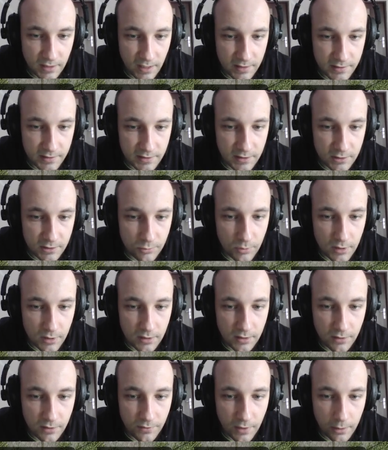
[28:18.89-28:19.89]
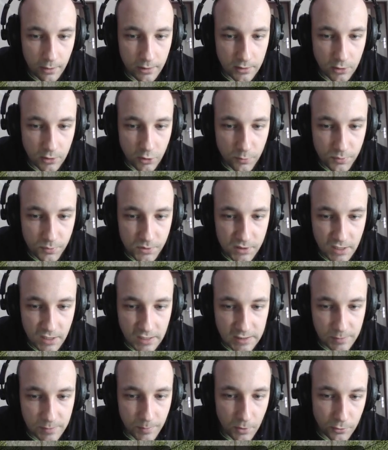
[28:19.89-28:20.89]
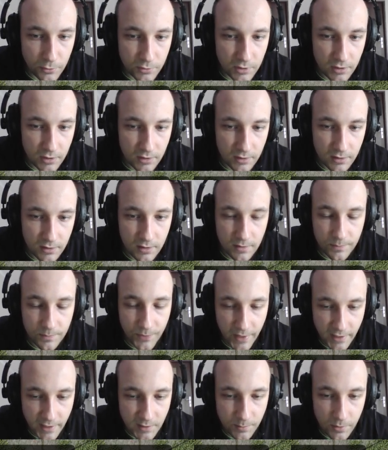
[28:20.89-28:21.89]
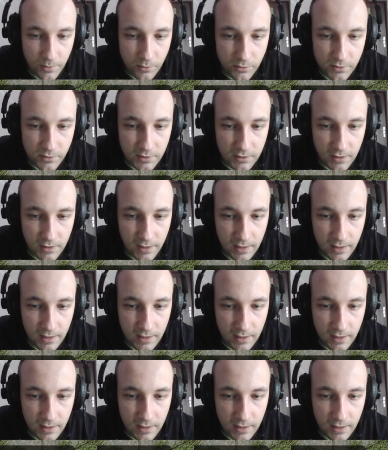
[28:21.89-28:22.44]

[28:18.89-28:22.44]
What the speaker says: as this will leave our troops exposed